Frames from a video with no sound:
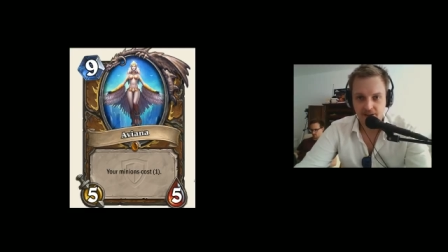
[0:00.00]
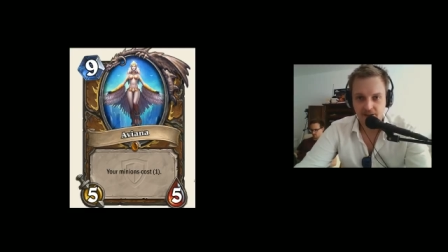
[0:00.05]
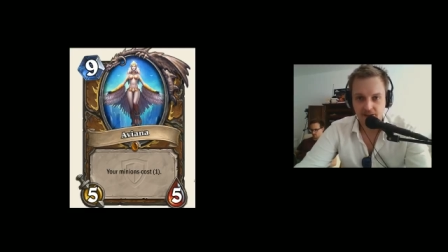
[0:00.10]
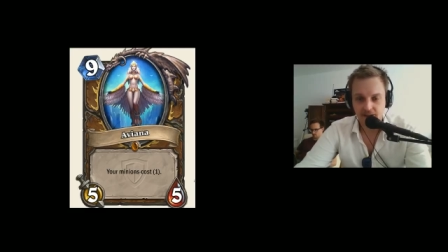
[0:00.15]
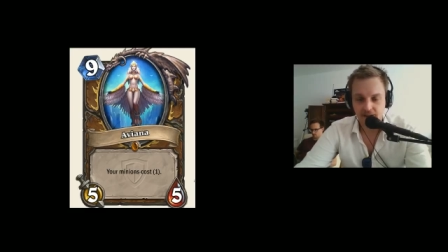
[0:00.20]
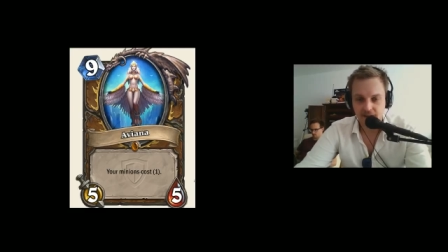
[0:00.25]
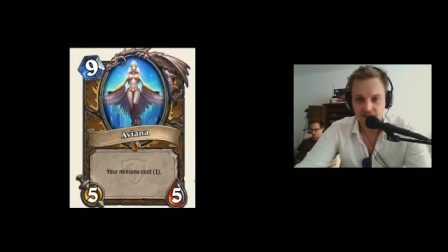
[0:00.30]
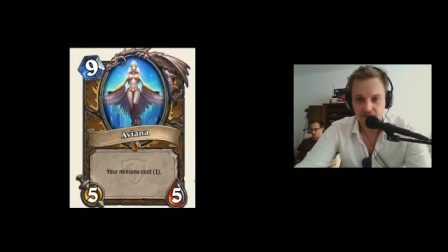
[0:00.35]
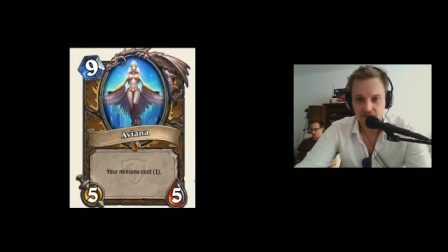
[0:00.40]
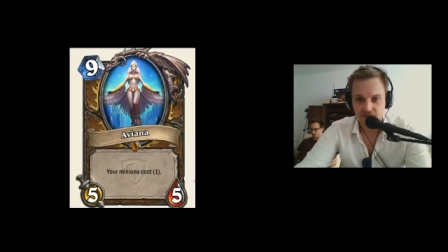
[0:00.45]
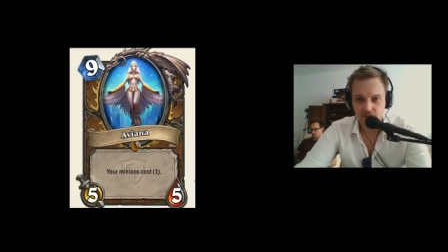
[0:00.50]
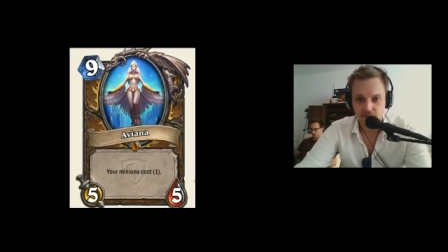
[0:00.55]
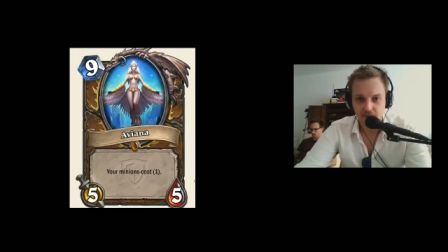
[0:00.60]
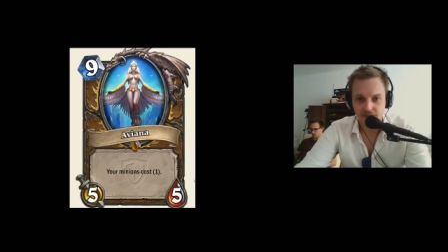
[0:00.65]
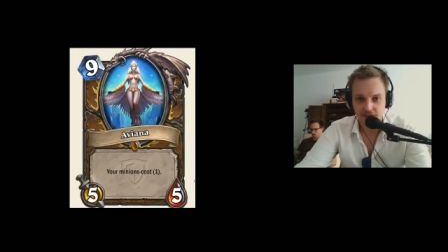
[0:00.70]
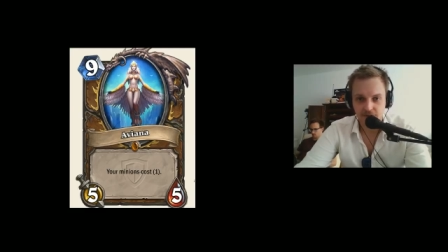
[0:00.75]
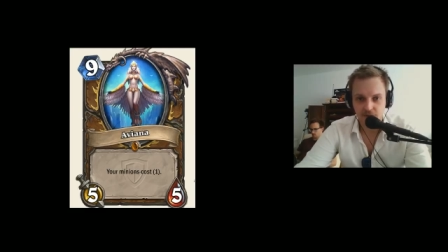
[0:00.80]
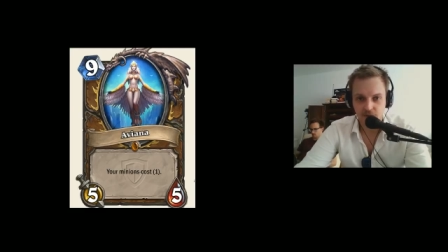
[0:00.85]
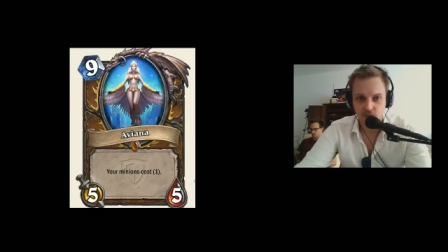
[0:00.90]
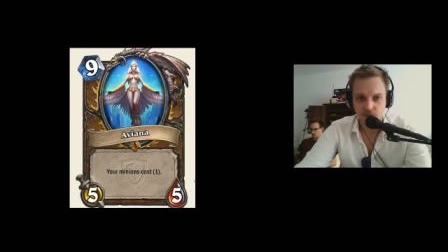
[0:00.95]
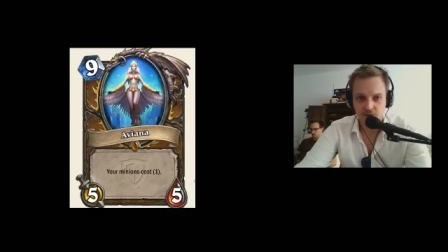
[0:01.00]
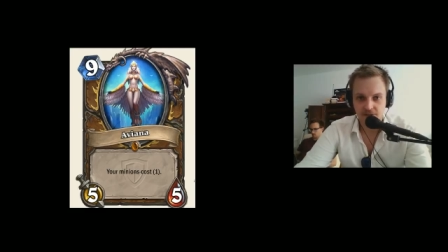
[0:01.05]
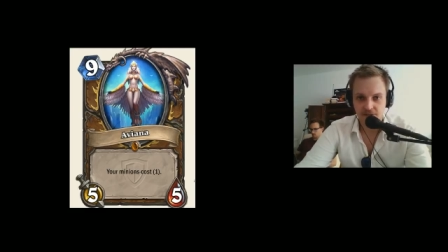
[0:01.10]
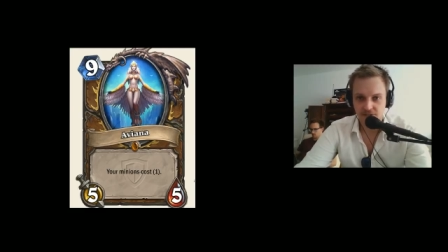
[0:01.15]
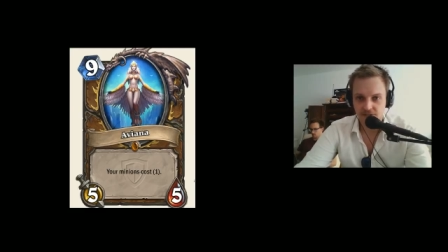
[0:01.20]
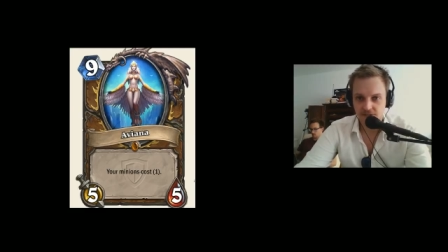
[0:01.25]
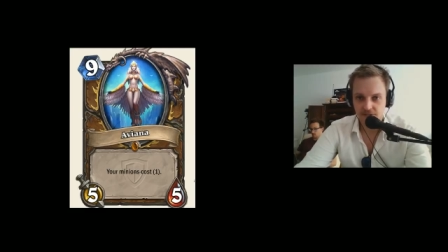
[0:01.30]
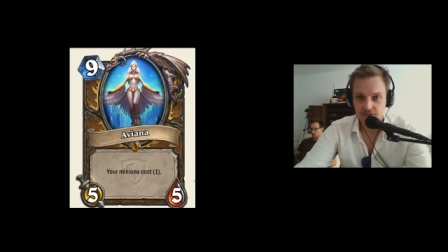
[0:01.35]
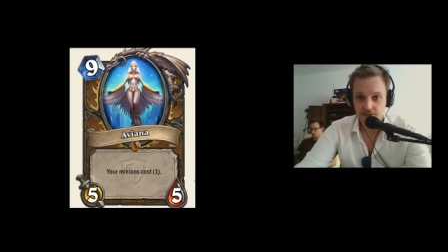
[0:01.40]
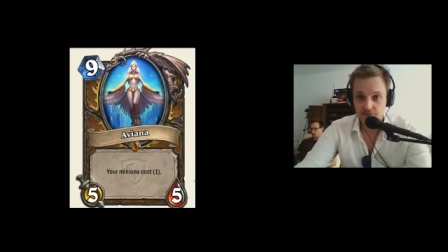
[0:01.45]
and you really don't want to
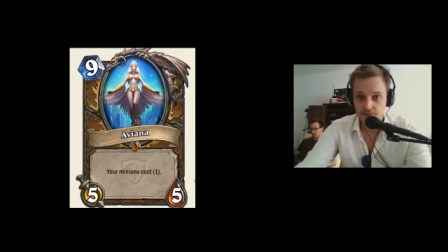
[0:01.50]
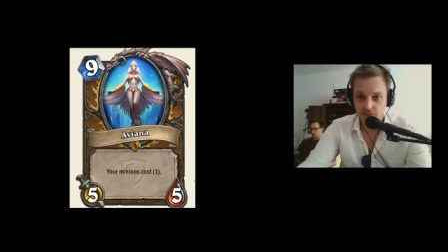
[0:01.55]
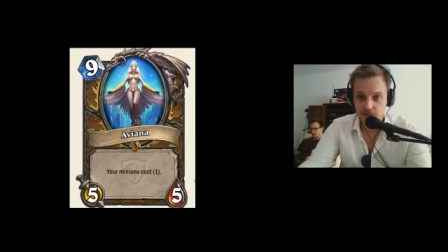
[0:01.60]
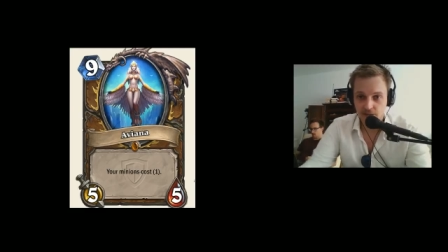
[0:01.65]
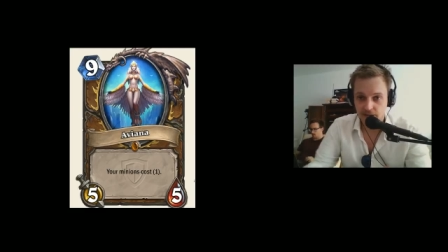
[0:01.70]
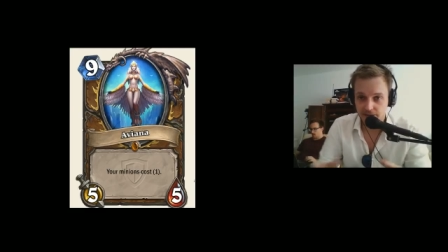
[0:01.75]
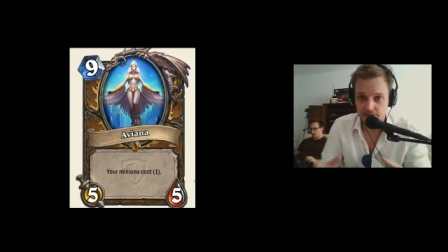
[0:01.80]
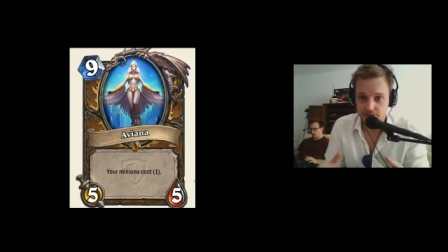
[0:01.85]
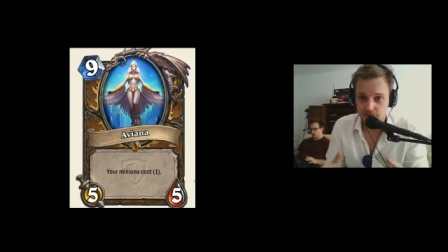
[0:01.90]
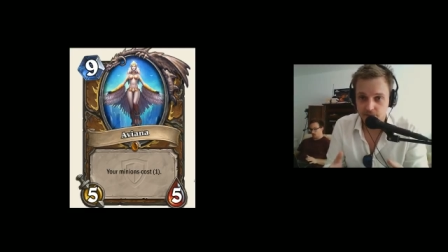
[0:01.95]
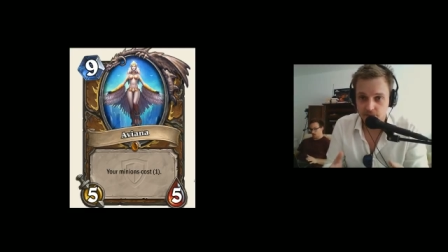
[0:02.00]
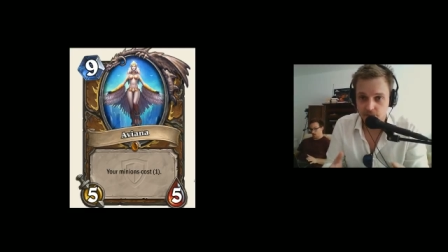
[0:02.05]
just like